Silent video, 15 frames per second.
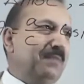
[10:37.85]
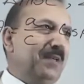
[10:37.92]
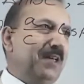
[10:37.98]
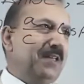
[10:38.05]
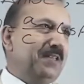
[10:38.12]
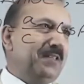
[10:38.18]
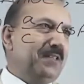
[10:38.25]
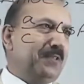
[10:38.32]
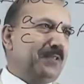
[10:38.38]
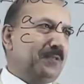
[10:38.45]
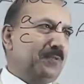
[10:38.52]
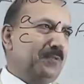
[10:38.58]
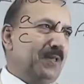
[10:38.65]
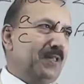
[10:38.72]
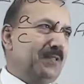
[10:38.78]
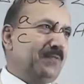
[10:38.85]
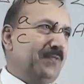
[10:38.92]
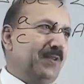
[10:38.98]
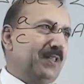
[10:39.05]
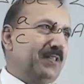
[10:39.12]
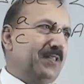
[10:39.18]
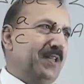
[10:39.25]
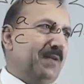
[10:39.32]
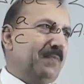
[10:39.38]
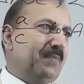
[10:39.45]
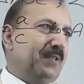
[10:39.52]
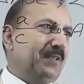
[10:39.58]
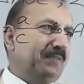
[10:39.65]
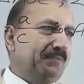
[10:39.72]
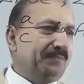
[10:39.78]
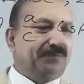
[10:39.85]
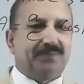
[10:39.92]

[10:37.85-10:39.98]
my dear students, for example,